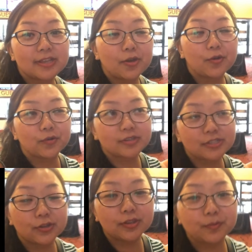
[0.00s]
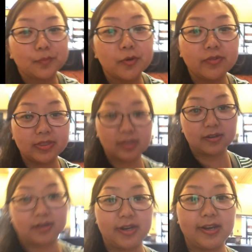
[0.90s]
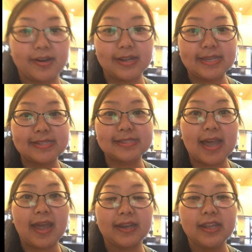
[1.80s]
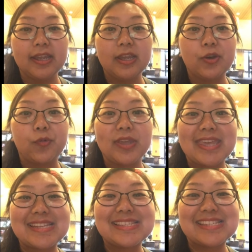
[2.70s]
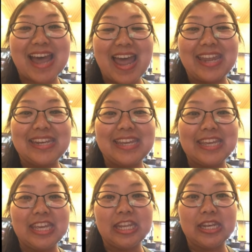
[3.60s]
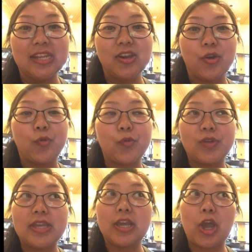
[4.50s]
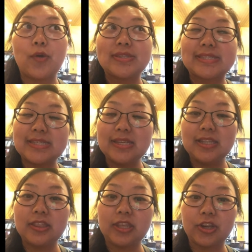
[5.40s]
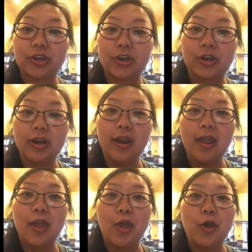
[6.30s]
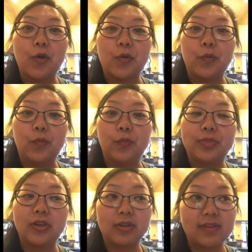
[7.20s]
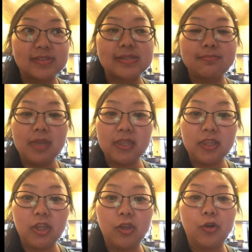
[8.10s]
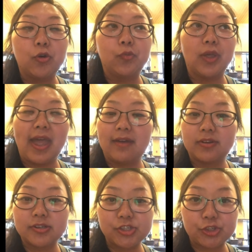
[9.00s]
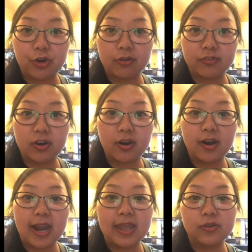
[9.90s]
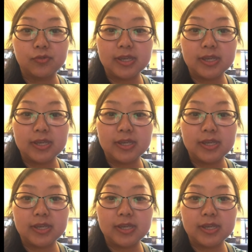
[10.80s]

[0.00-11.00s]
So the movie theater here is that we can dine in. When we go and sit in the theater, they'll give us a menu, we'll have our server, and